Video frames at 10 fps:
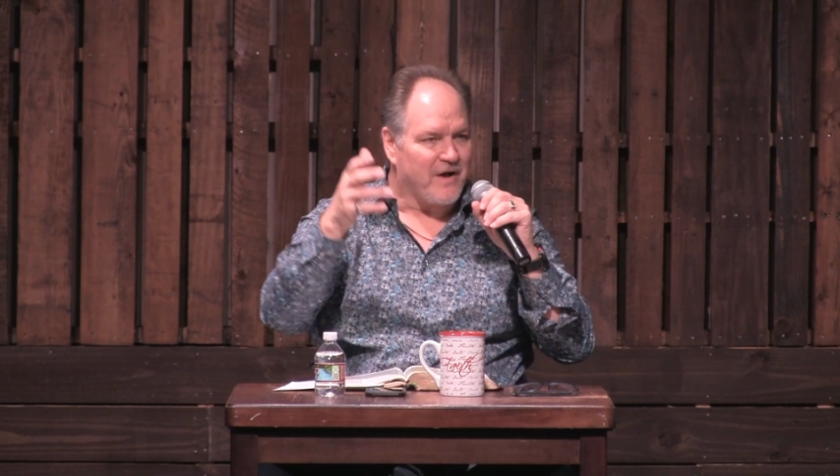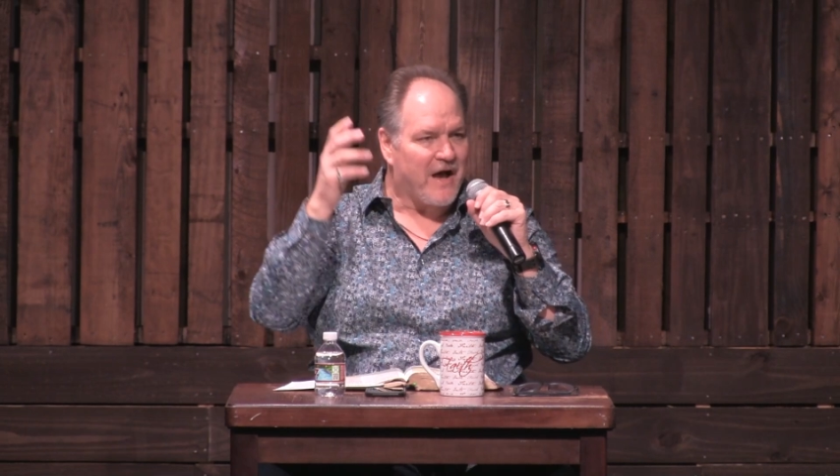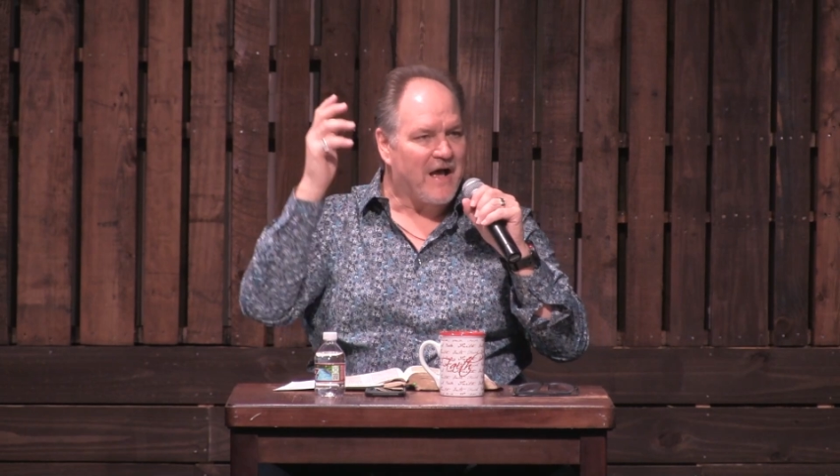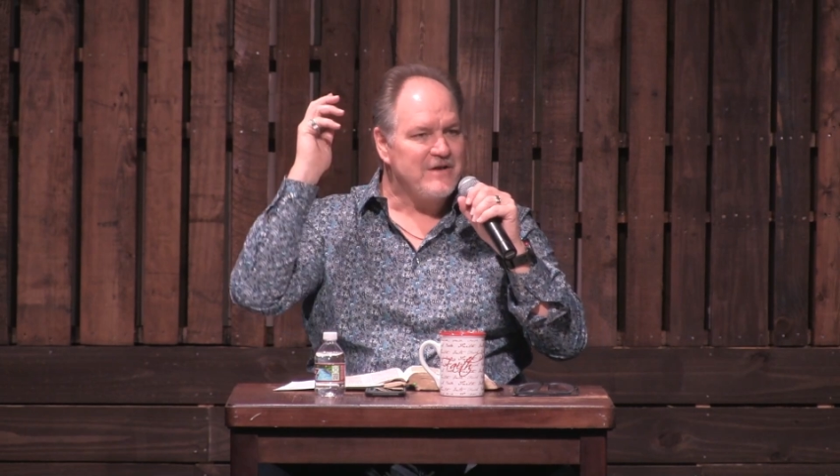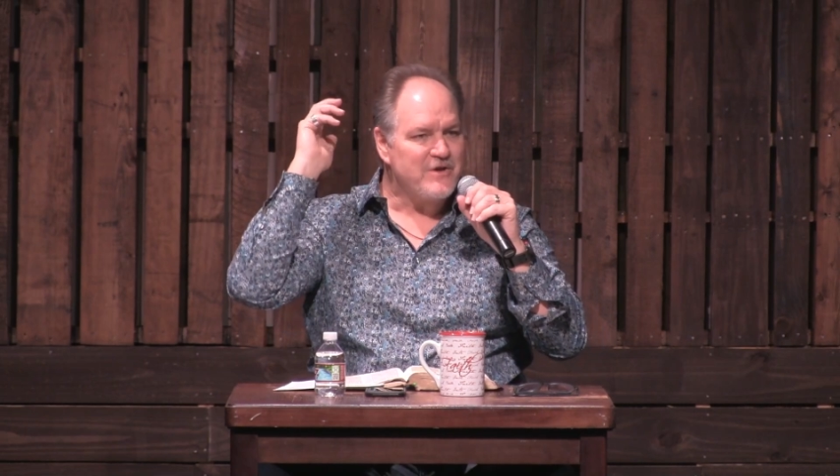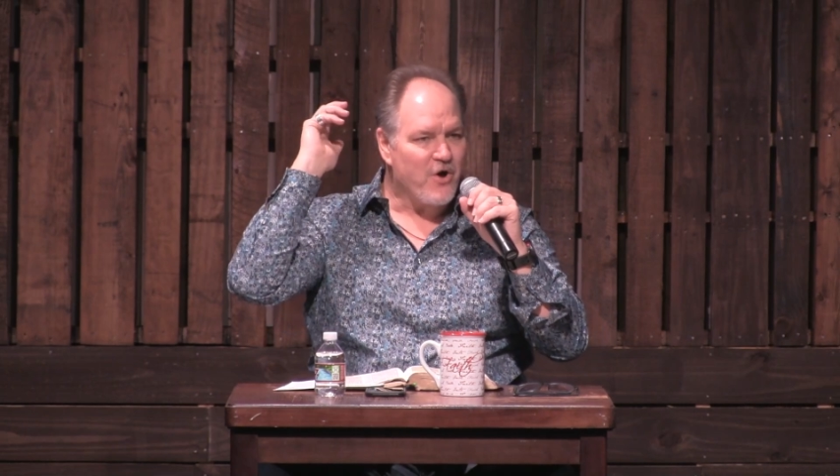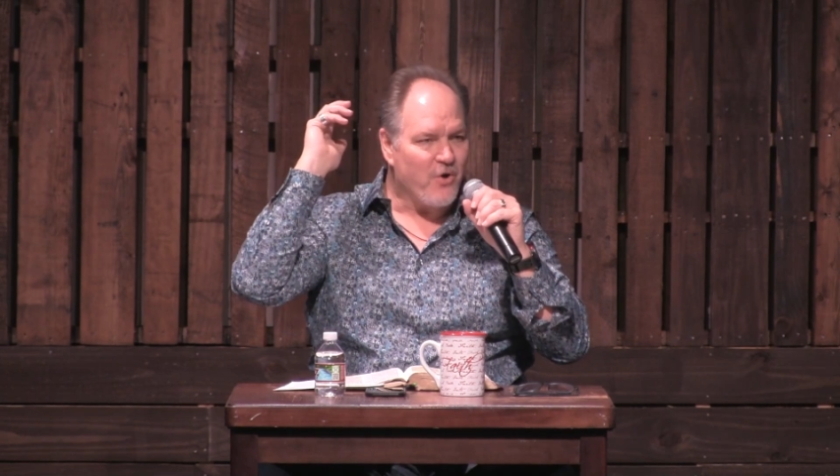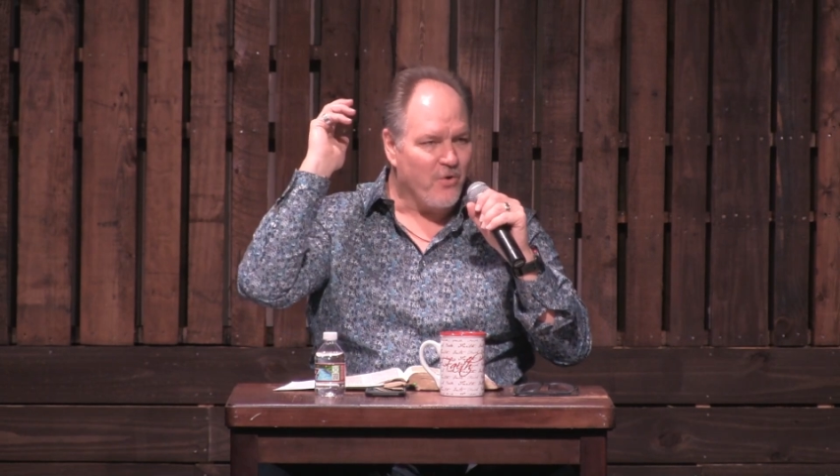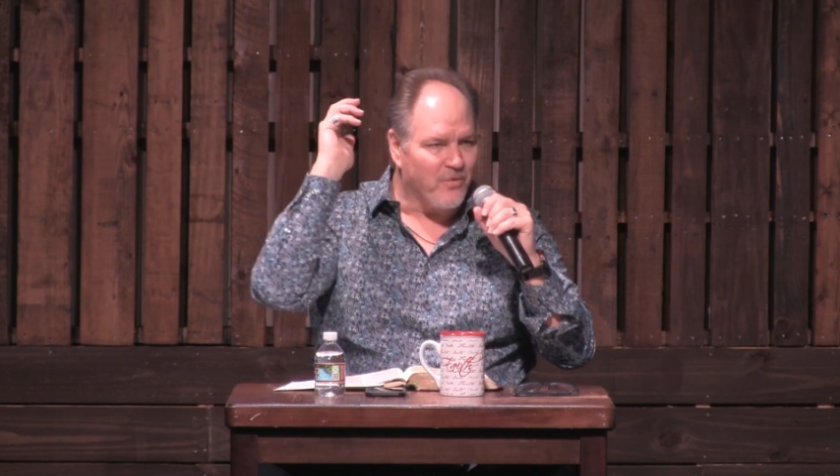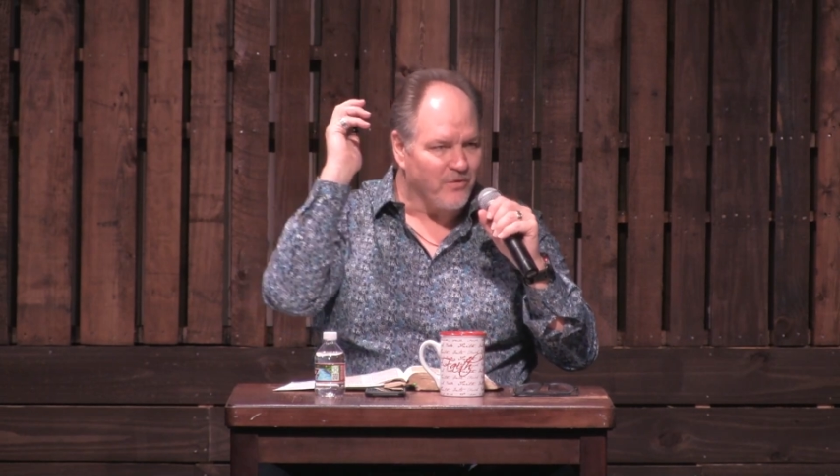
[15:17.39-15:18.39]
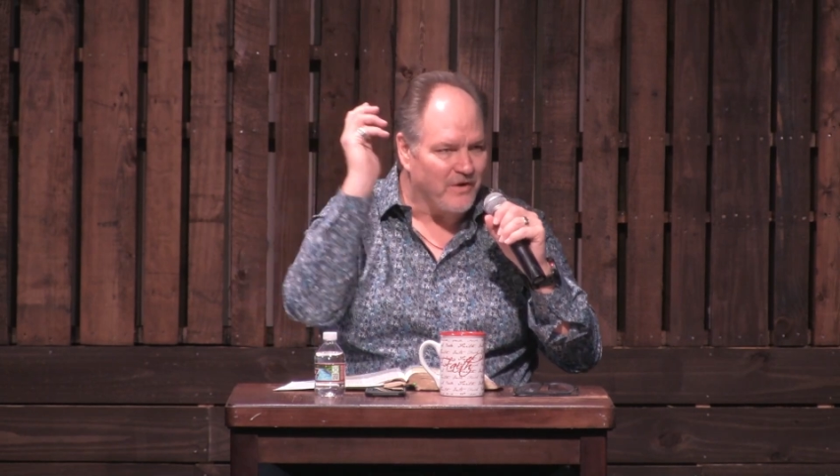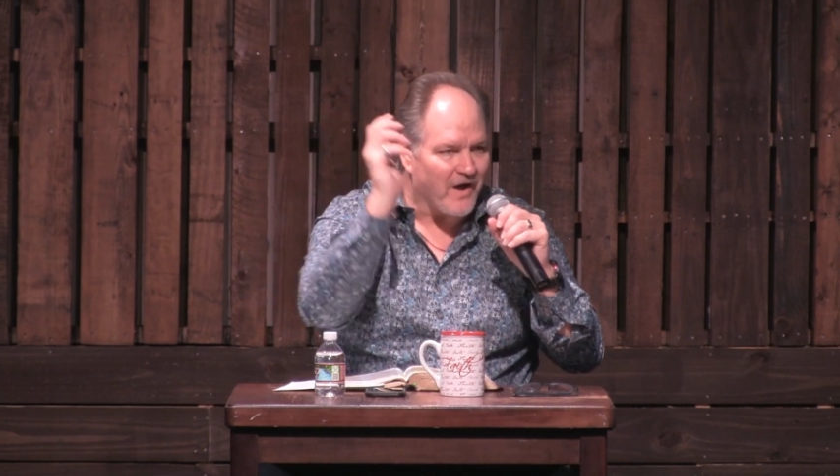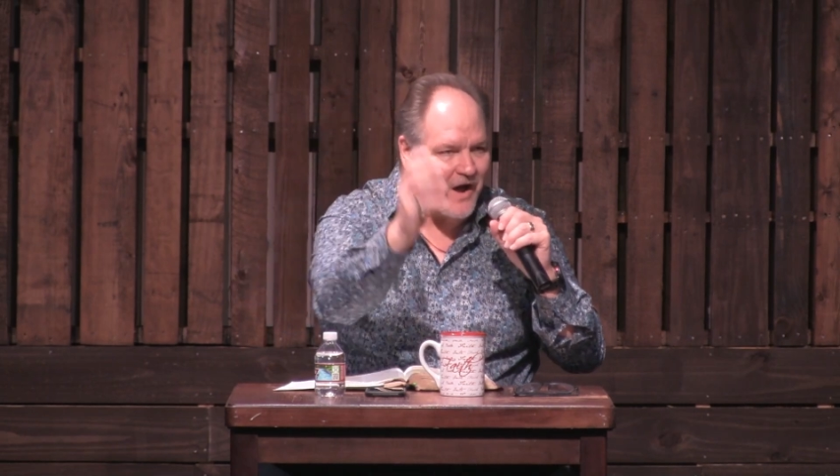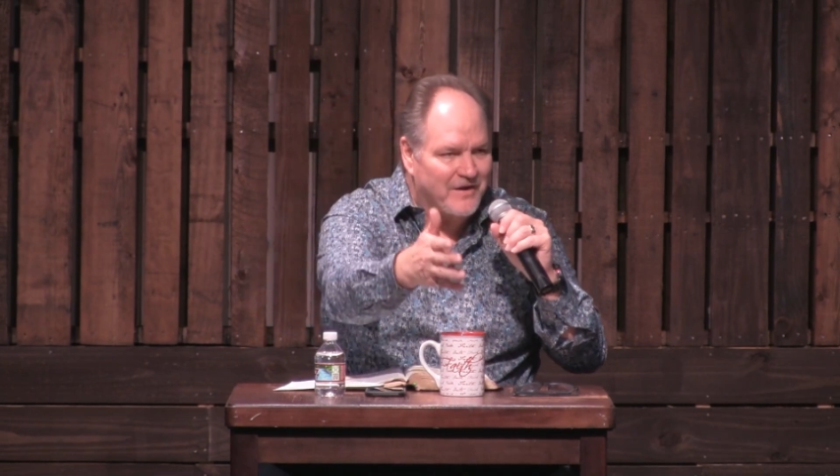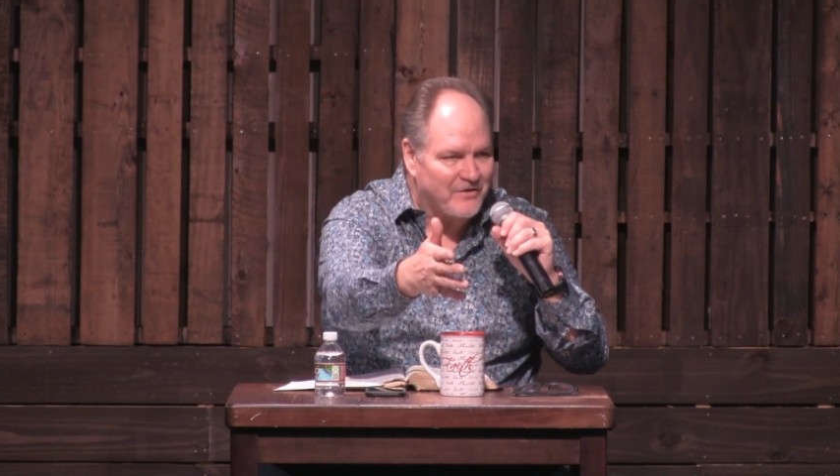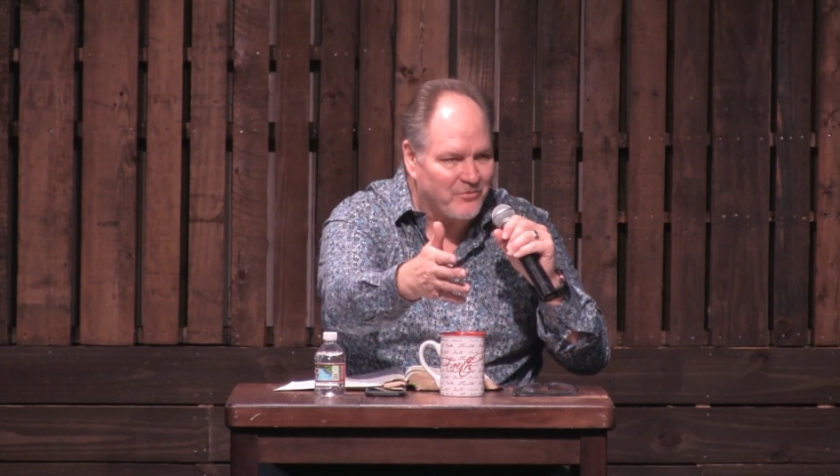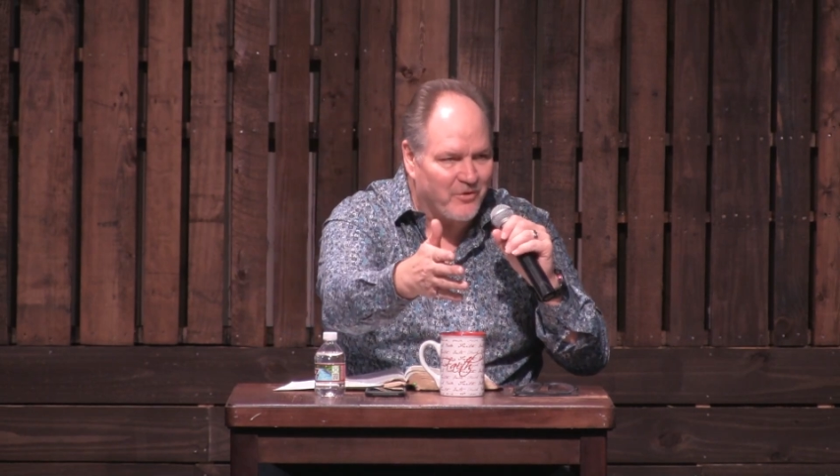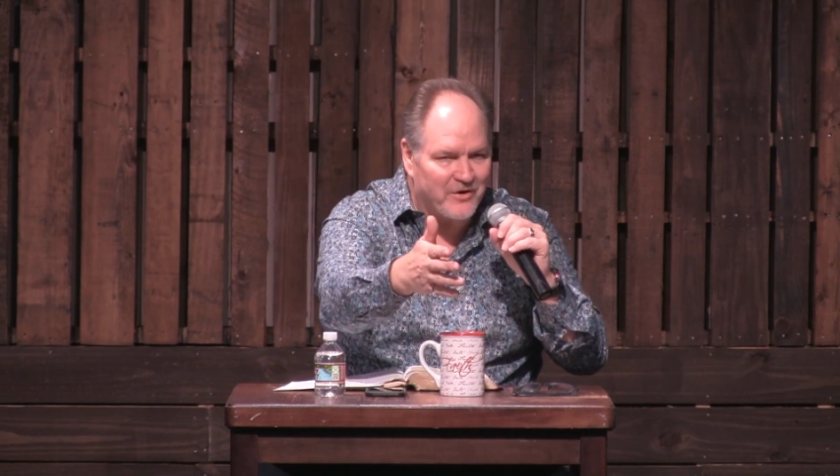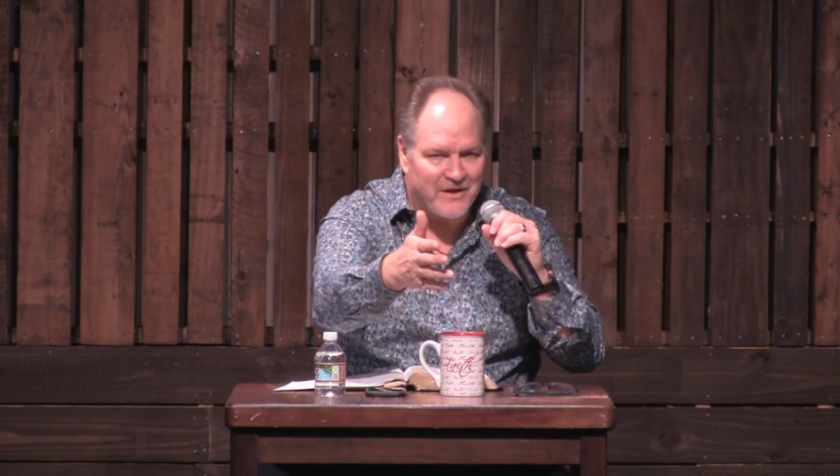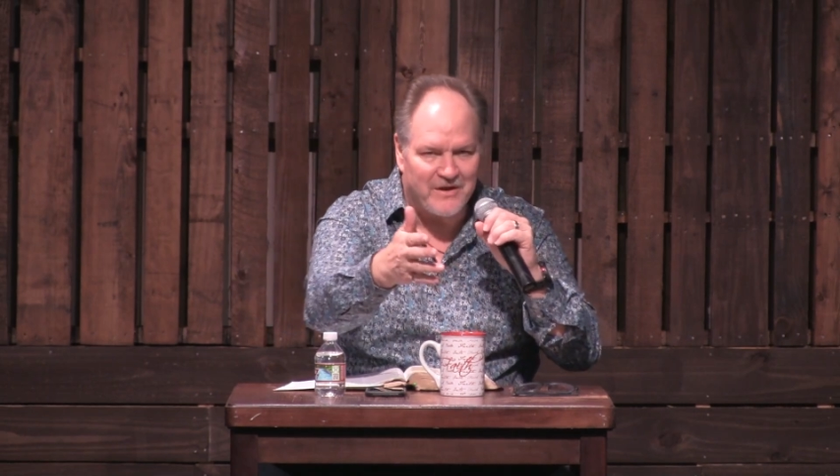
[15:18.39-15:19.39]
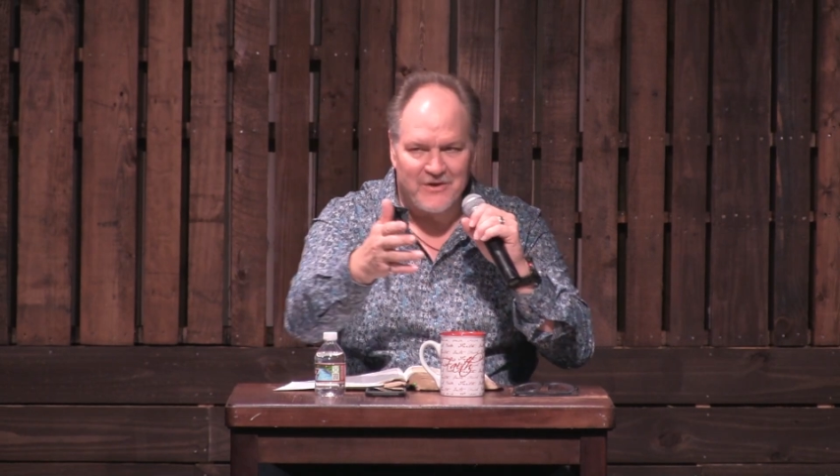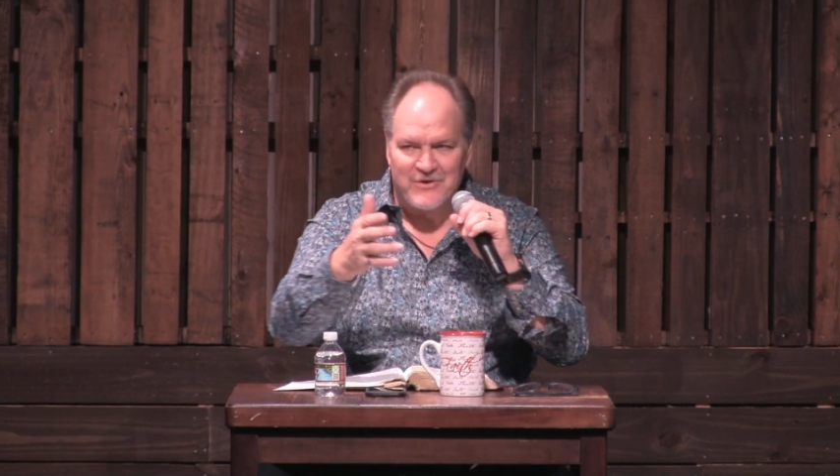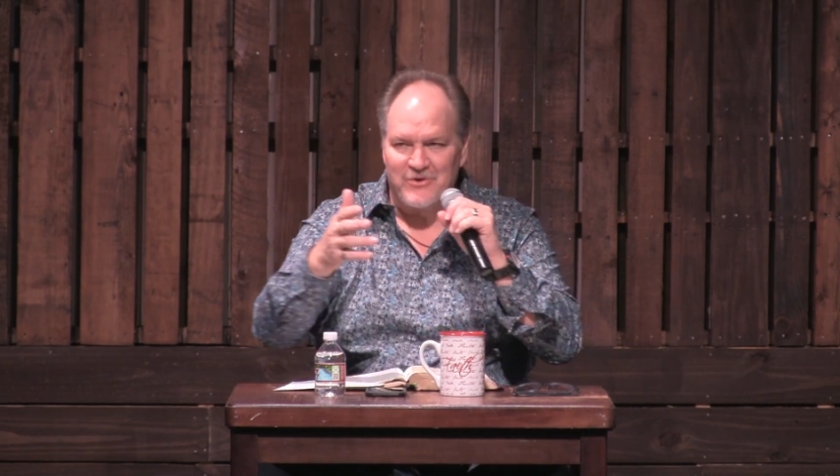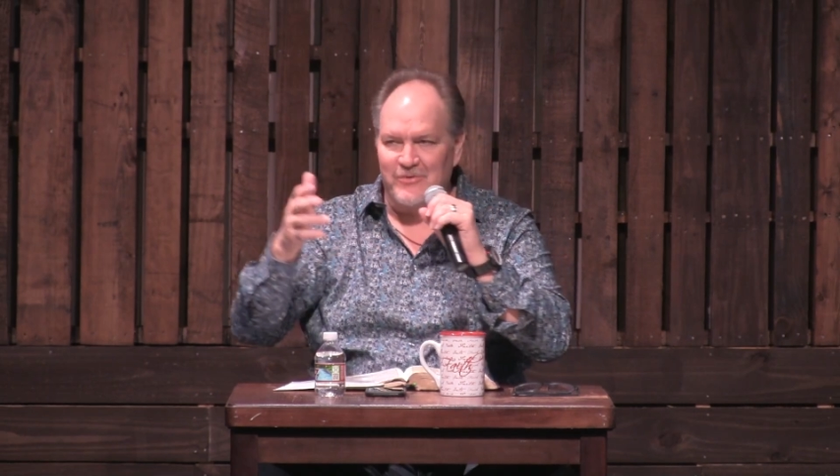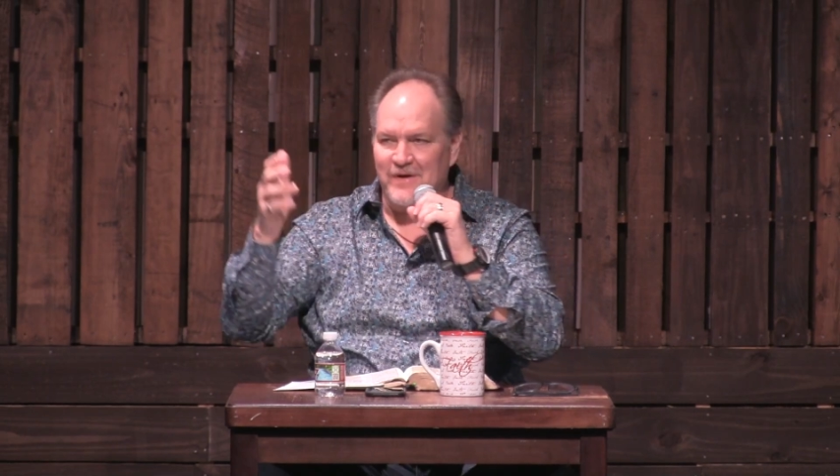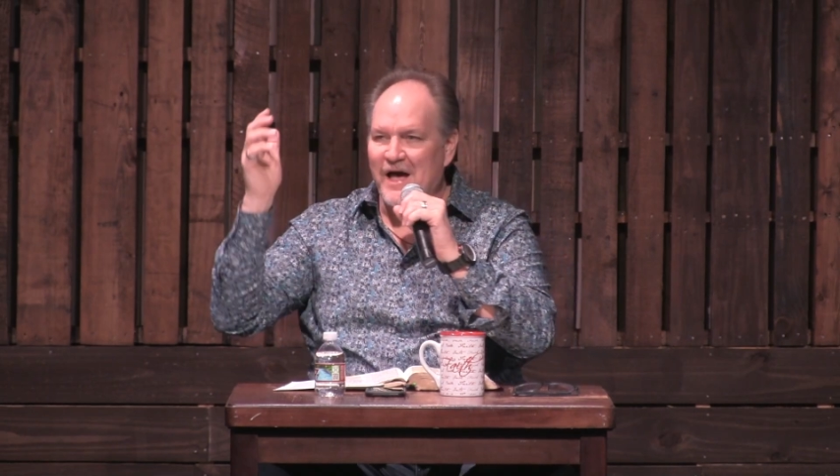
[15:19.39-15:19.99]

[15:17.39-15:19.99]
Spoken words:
I know God is working in you.